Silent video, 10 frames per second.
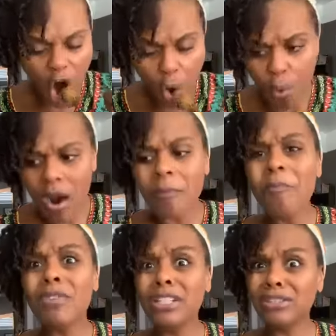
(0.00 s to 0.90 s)
Oh,
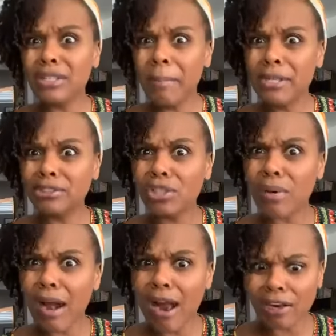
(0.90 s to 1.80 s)
that piece is
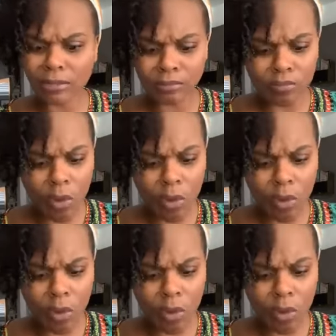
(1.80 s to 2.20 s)
still hot.